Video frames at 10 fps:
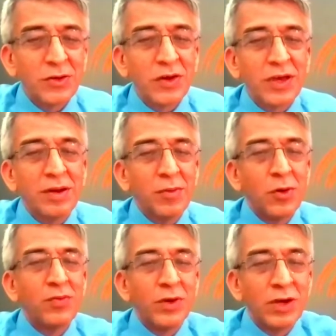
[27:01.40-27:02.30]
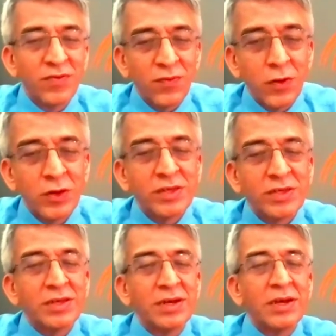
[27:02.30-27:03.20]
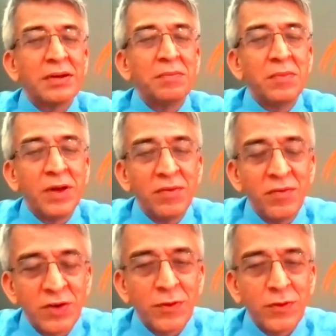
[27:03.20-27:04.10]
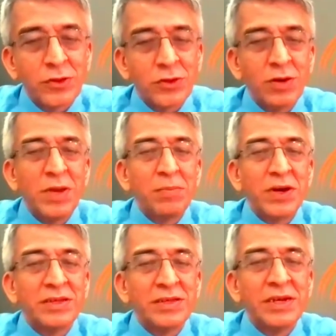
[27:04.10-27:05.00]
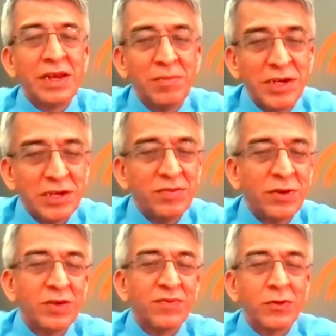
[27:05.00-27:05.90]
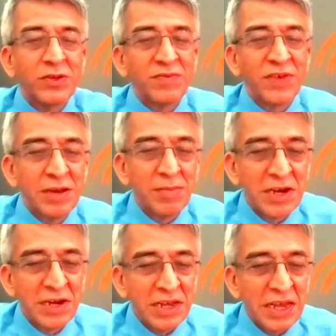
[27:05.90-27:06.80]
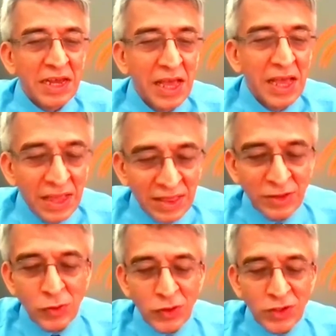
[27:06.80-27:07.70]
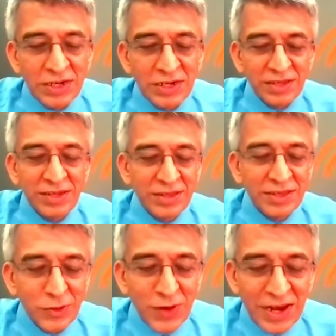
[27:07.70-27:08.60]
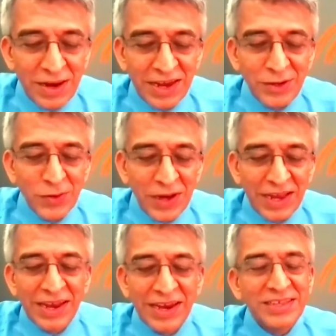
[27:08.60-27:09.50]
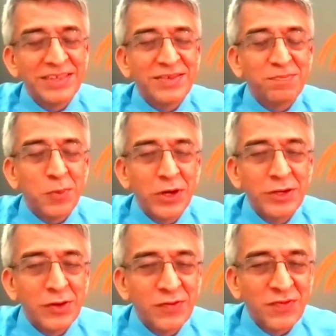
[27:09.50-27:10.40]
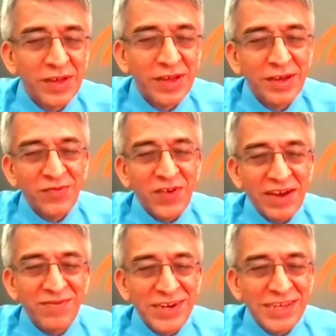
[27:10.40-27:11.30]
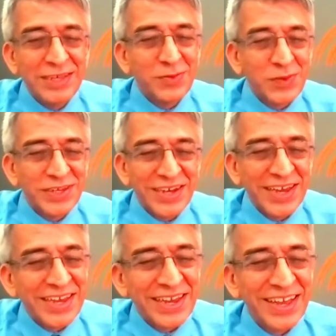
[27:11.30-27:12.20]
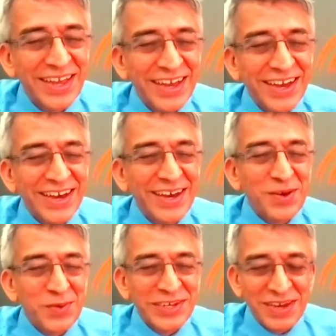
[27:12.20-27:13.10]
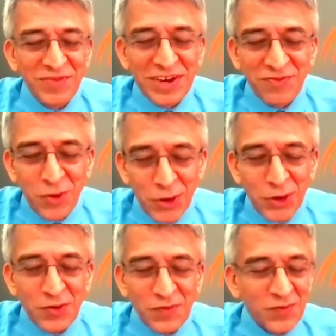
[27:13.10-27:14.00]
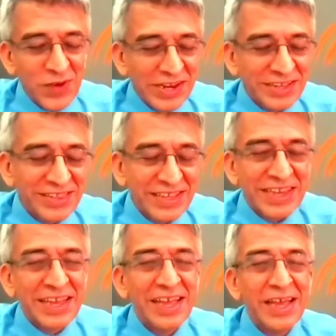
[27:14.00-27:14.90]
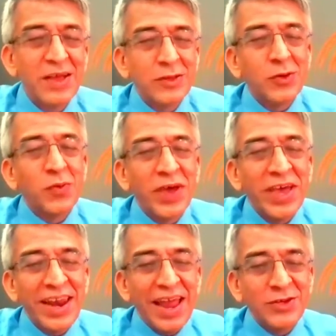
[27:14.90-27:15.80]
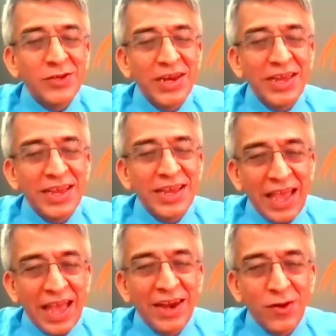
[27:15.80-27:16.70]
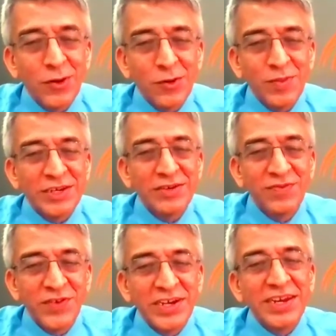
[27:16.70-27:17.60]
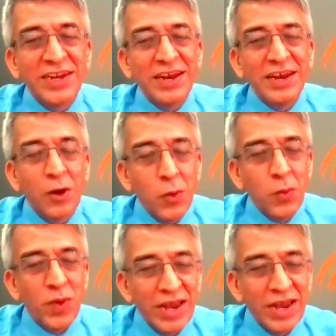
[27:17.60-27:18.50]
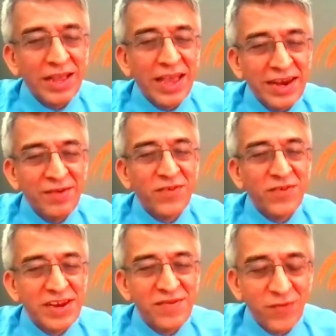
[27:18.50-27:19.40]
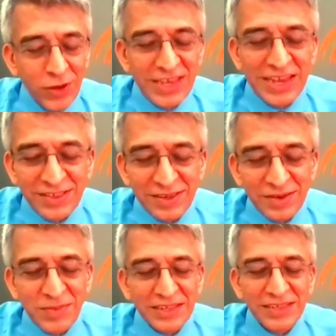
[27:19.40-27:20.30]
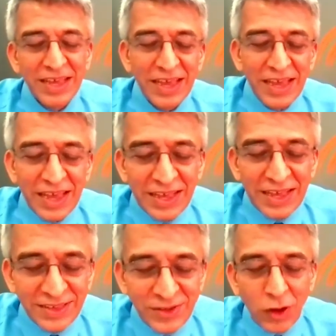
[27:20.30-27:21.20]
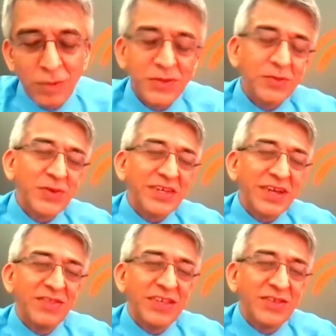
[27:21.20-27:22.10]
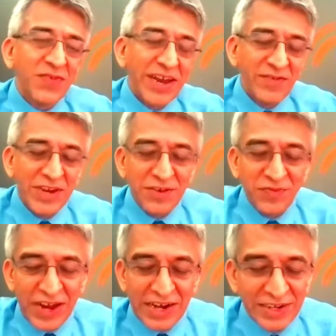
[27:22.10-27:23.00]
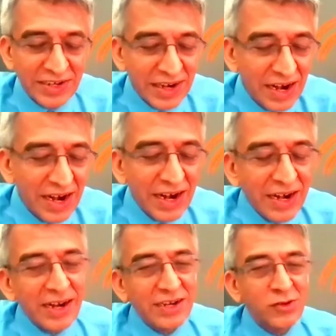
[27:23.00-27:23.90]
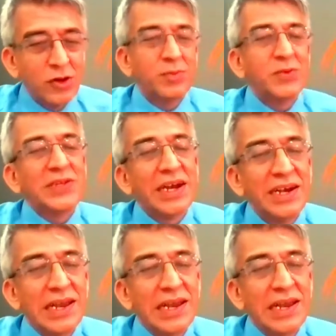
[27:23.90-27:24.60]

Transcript: are talking about workforce, uh, workforce not being present, limited workforce availability, then social distancing. So I'd like to highlight this point of five D's, which I, uh, which I'm very fond of. One is the, so where actually can automation fit in and how well can it fit in for the S M Es? Is jobs which have these five D factor. Jobs which are